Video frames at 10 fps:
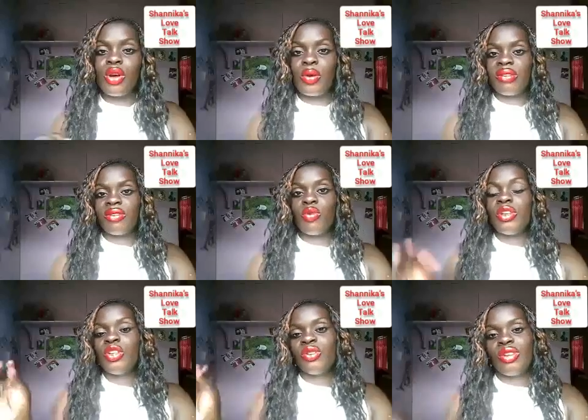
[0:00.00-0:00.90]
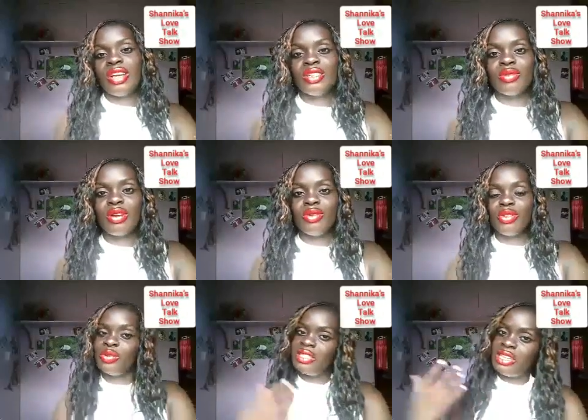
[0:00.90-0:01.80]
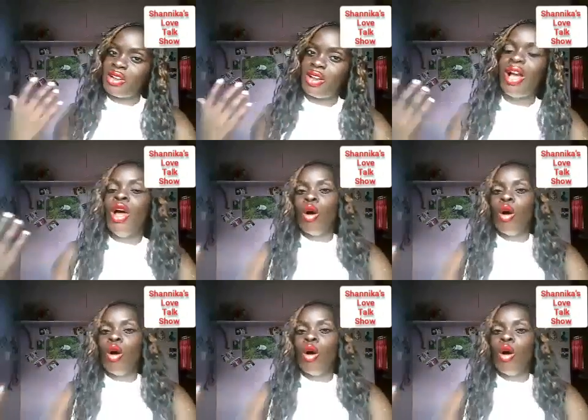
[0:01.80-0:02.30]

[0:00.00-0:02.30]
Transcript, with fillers: however when you're not around you see her